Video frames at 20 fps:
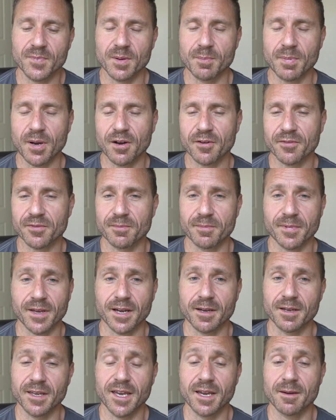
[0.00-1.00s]
But apart from
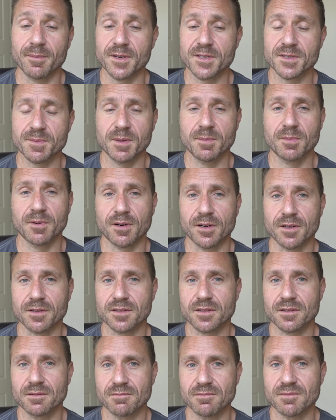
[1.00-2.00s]
that, yeah, most people
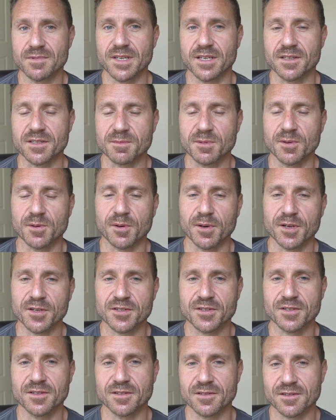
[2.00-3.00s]
ask sensible
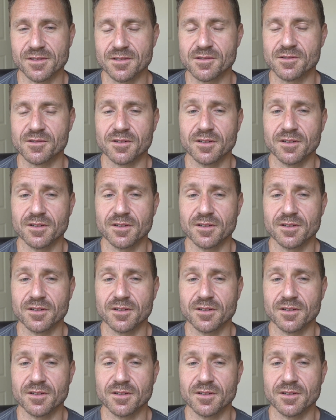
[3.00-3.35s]
questions.